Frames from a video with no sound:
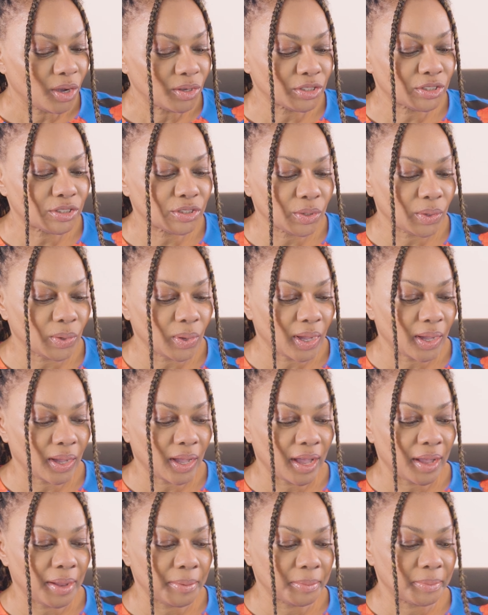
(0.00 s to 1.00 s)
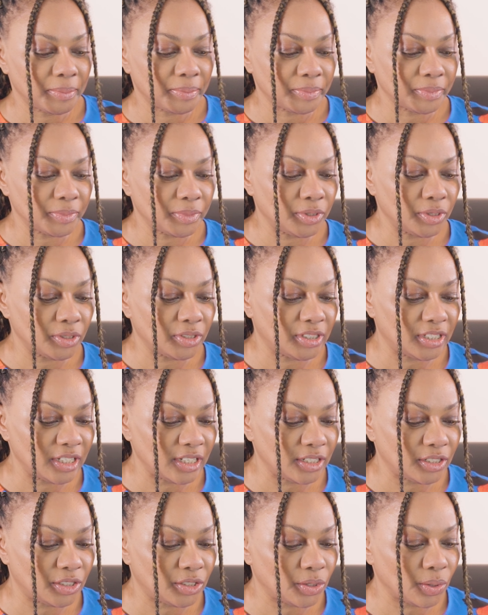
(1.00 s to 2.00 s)
Also, you
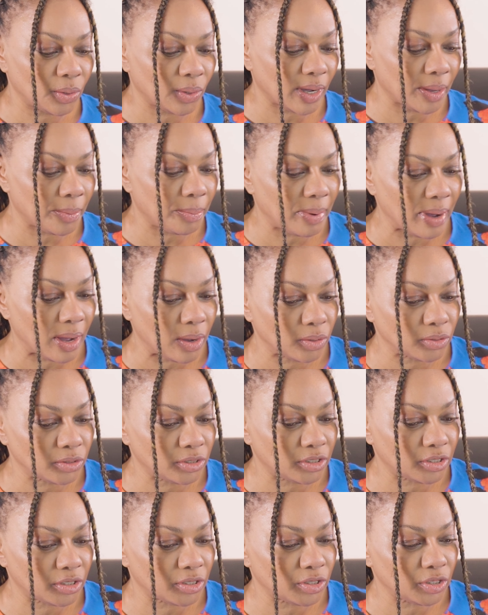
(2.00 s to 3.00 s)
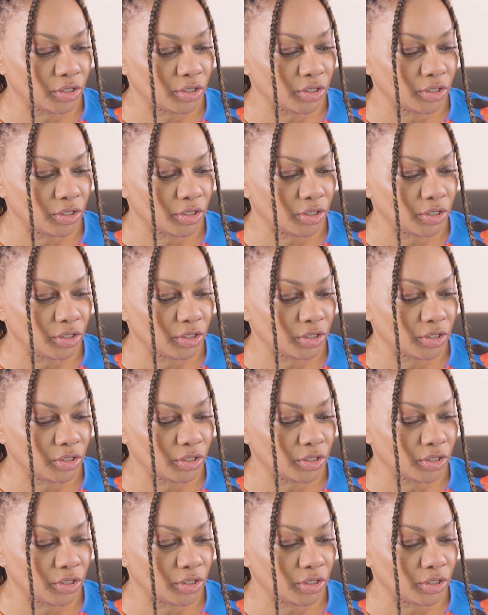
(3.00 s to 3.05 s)
did talk about